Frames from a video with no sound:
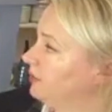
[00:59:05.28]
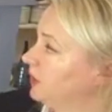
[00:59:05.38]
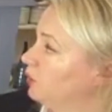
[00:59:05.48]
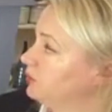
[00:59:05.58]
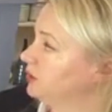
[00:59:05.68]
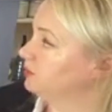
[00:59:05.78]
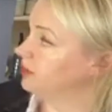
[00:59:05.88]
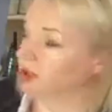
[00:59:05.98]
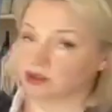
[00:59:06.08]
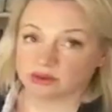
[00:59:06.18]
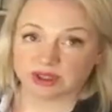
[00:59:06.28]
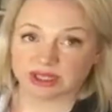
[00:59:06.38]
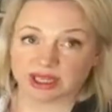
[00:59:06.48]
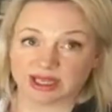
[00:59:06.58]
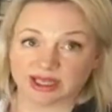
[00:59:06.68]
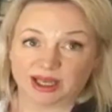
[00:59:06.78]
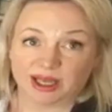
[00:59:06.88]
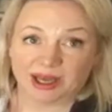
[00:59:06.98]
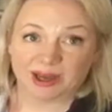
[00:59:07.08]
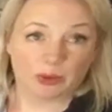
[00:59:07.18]
Often because obviously
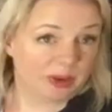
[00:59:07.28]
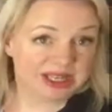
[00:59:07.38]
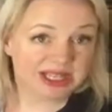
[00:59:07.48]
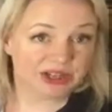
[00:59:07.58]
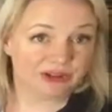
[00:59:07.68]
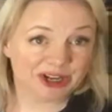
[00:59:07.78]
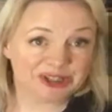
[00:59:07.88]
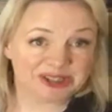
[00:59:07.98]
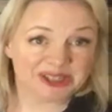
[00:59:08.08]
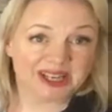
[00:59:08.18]
we're painting in a rush,